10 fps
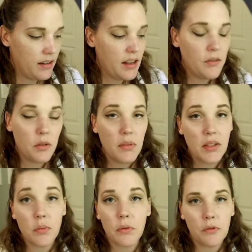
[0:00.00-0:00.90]

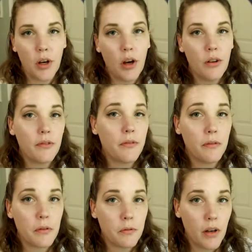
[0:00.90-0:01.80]
infamous revolve
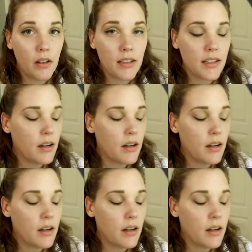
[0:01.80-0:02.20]
font